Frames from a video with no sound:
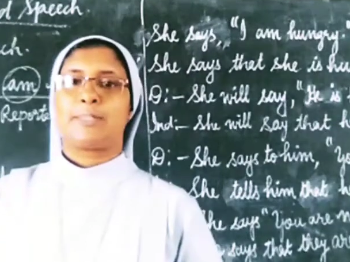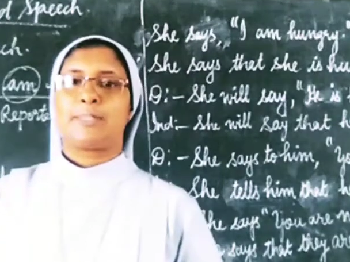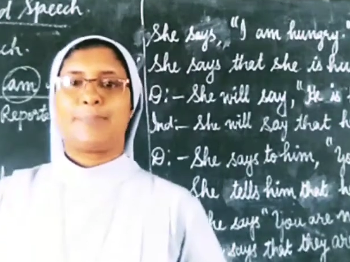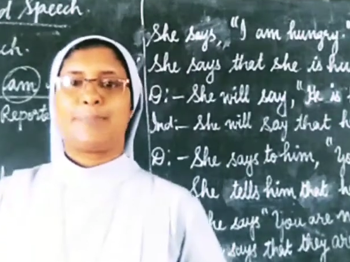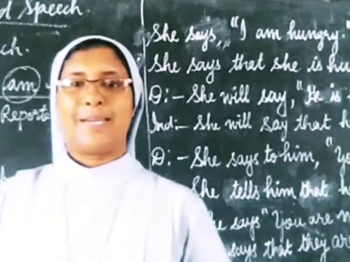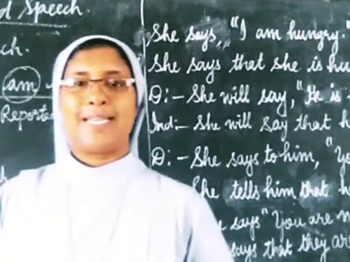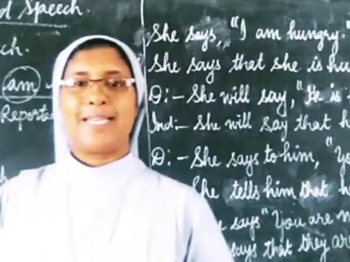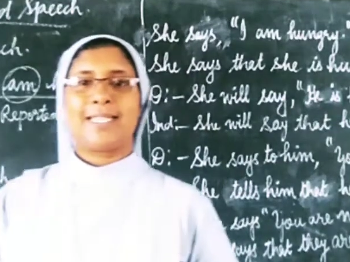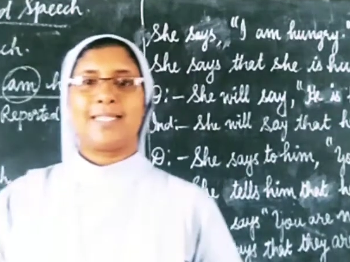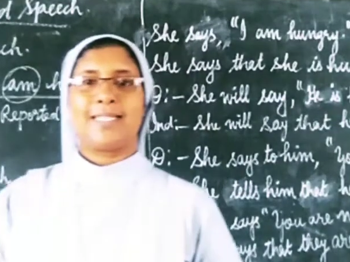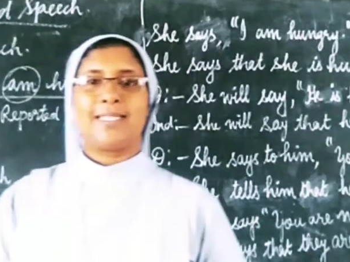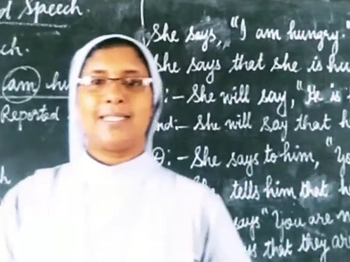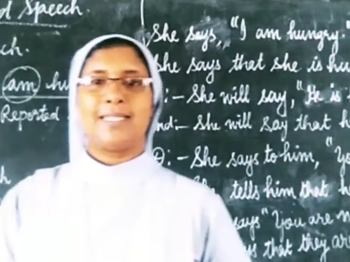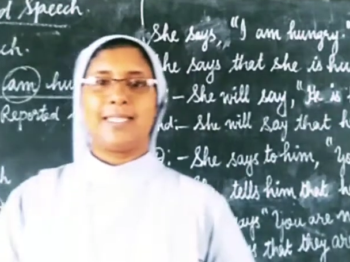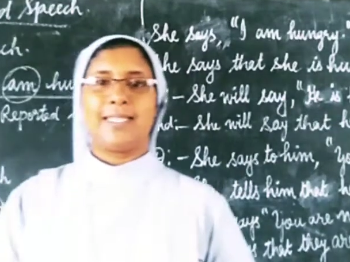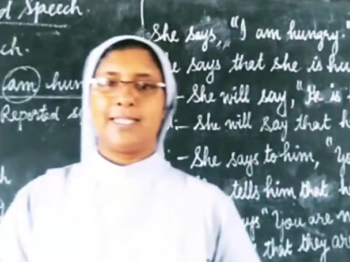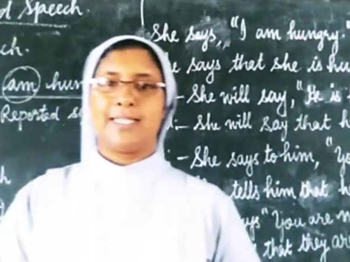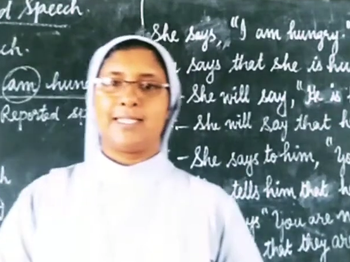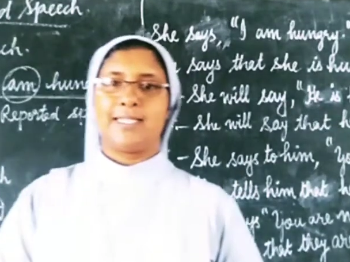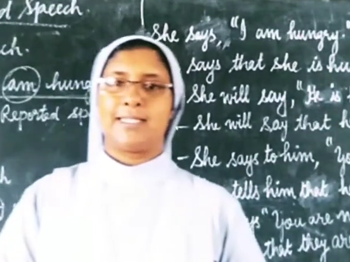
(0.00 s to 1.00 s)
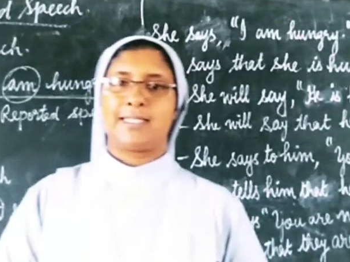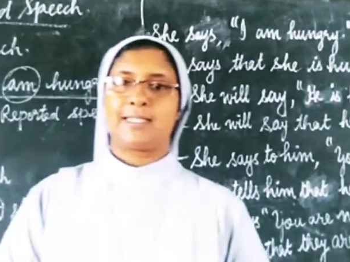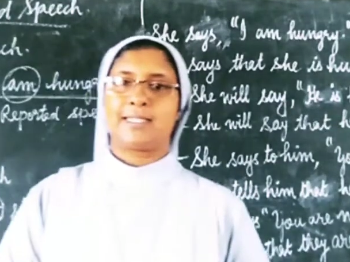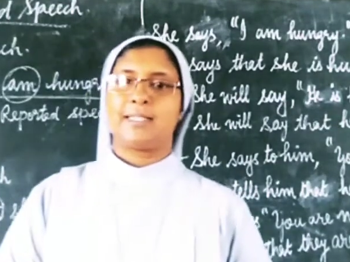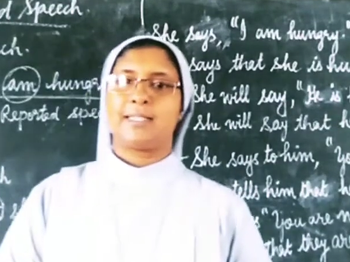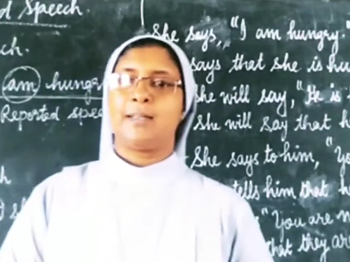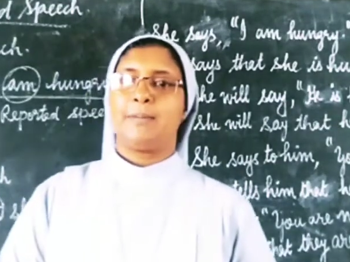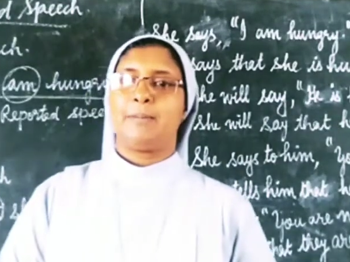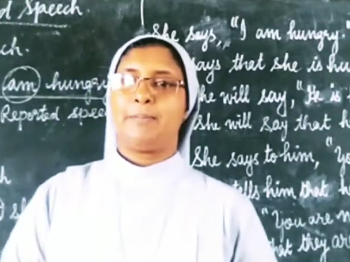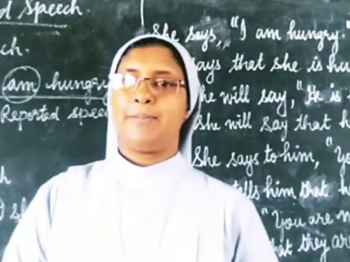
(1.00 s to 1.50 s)
speaker is
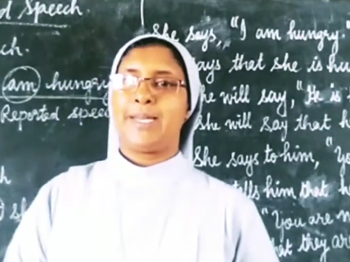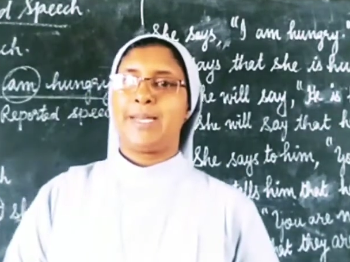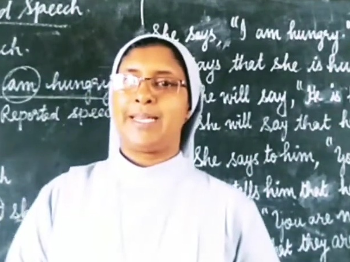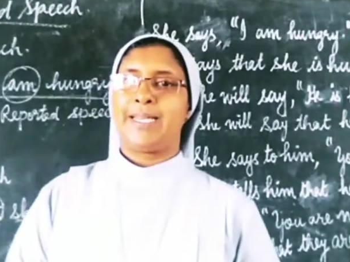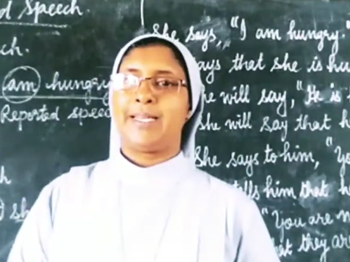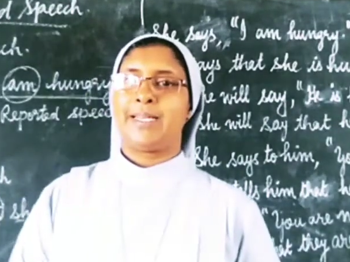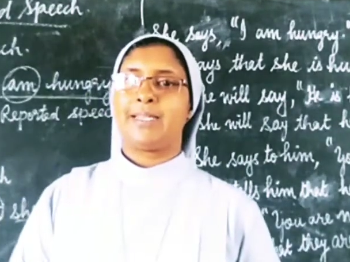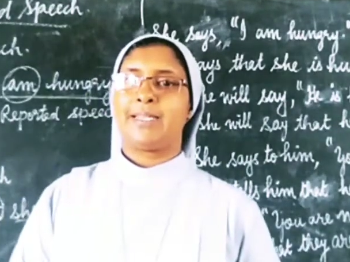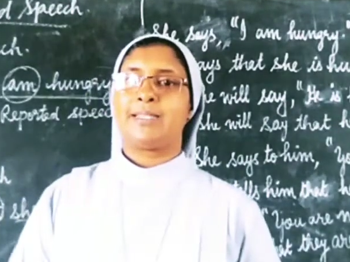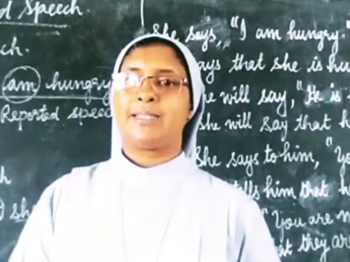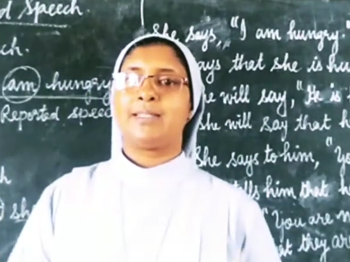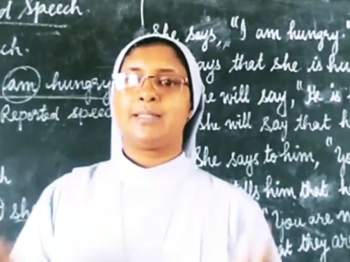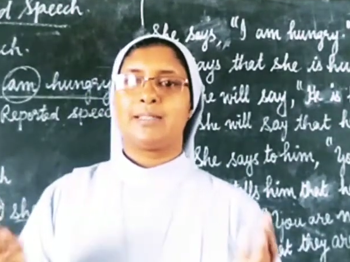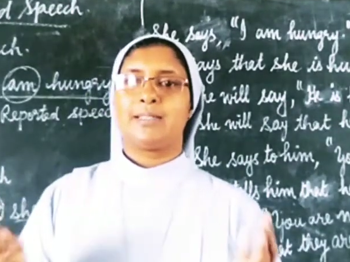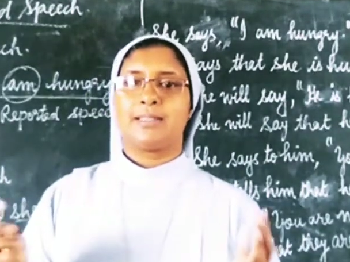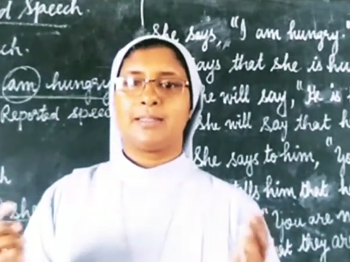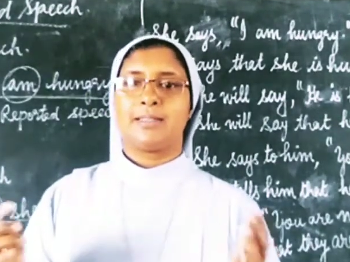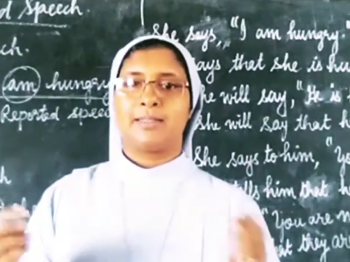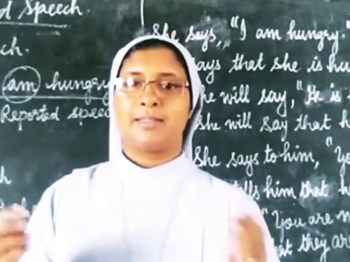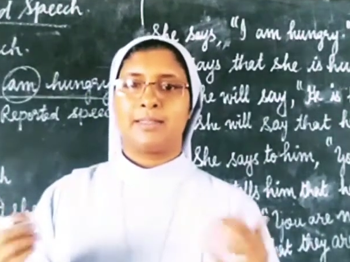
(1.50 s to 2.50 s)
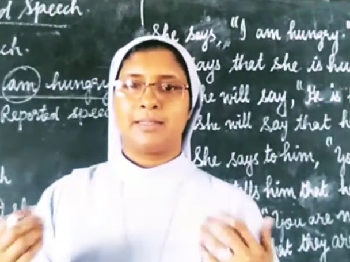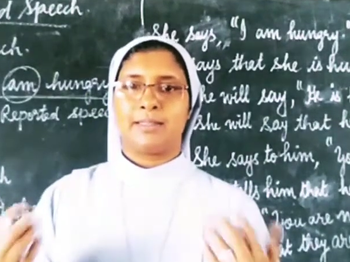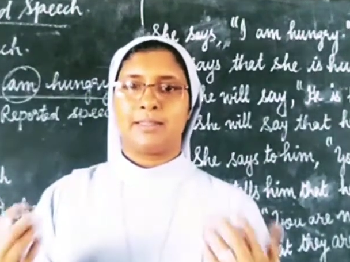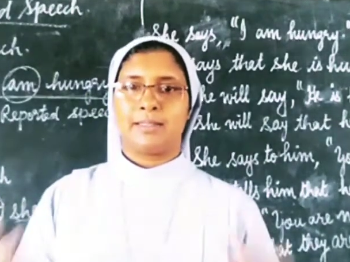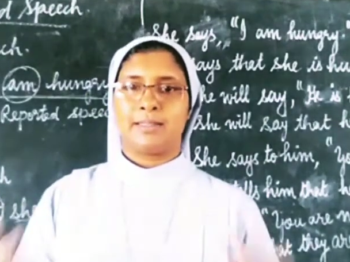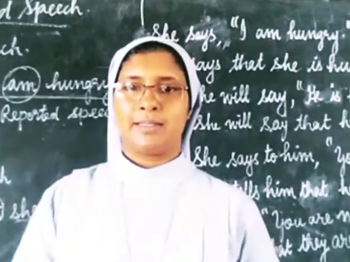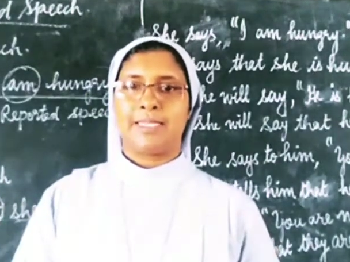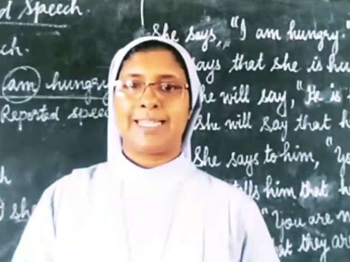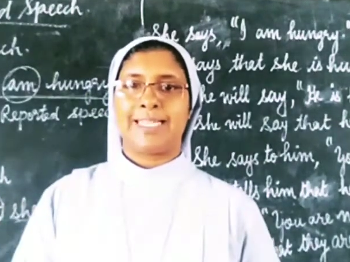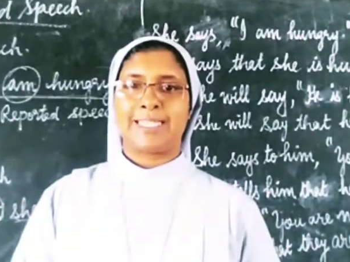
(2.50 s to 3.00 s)
being
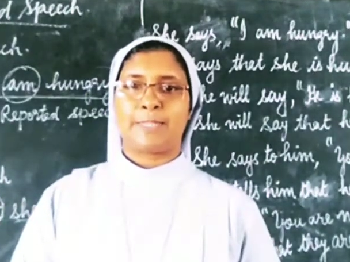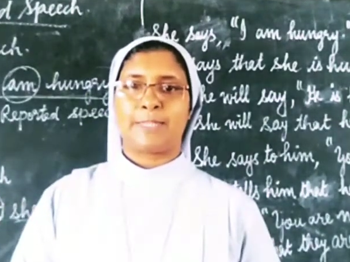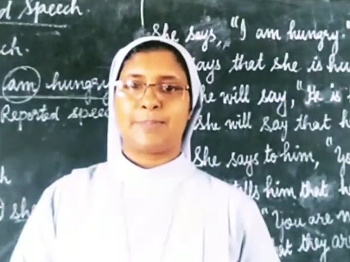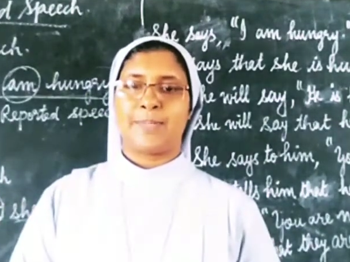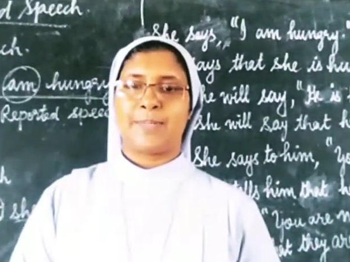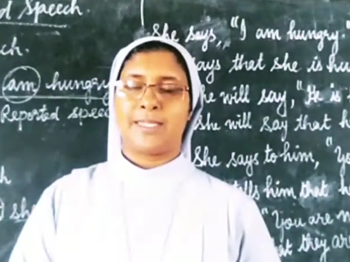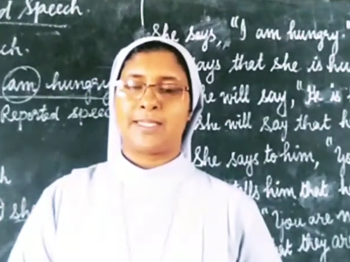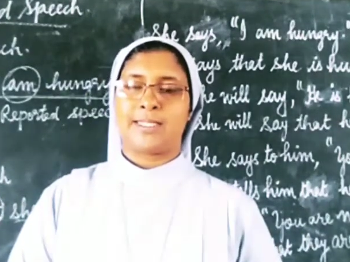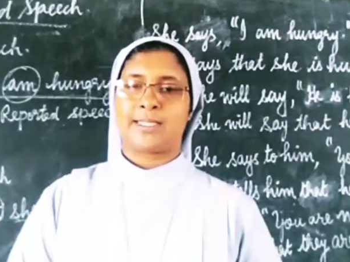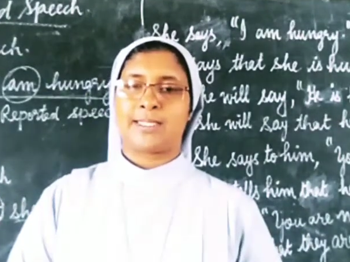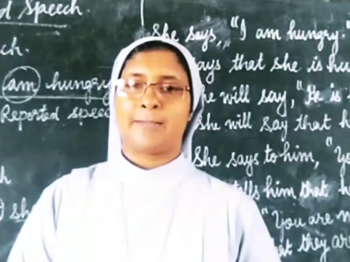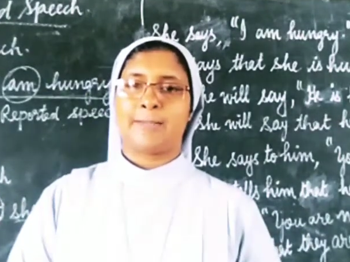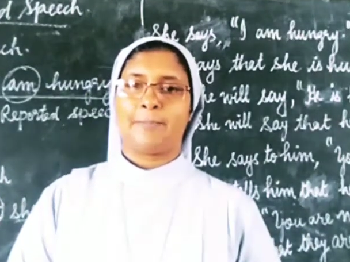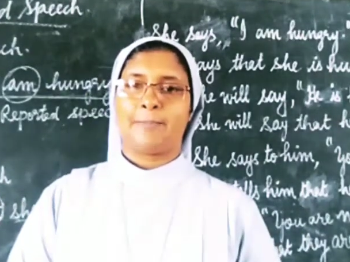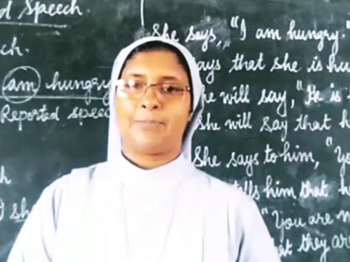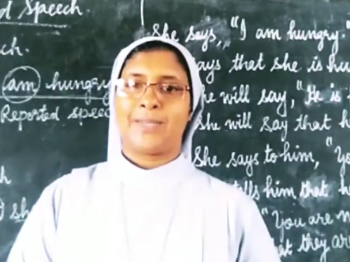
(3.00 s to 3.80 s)
expressed.